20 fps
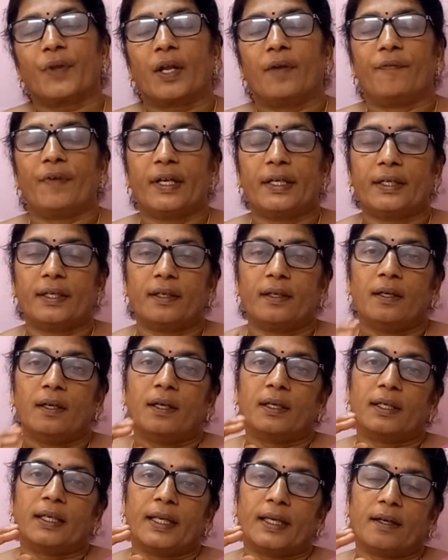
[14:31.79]
When
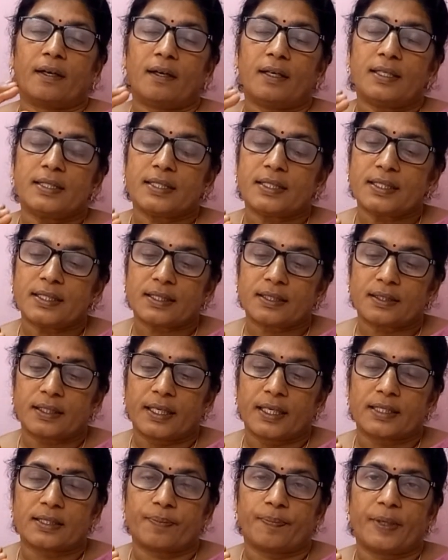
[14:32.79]
glycolysis
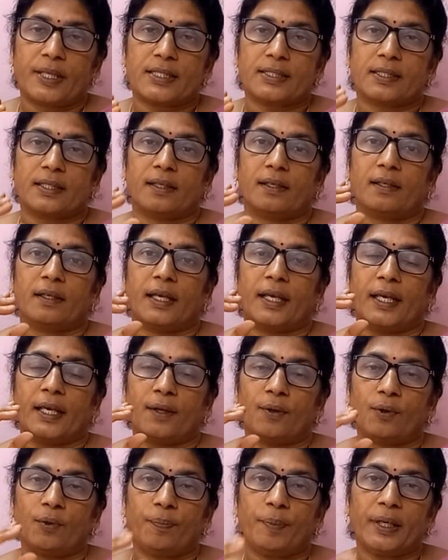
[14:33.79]
takes place in
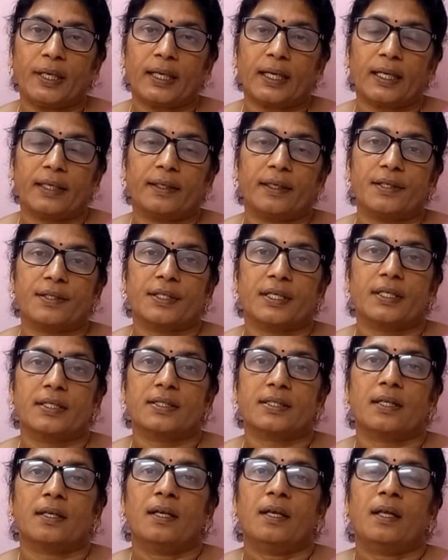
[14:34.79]
aerobic
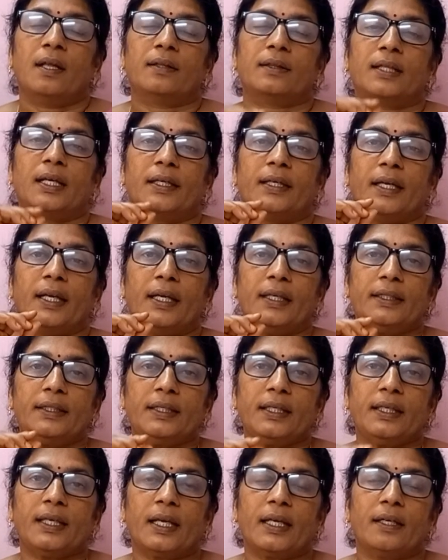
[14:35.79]
conditions, the
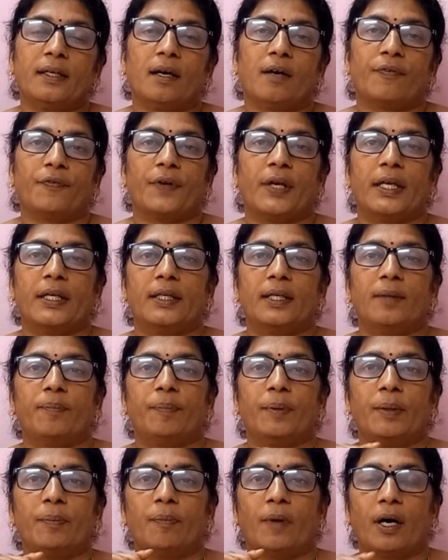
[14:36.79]
net gain of
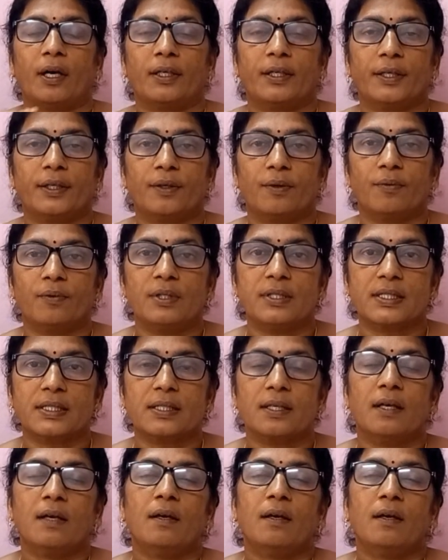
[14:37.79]
ATP molecules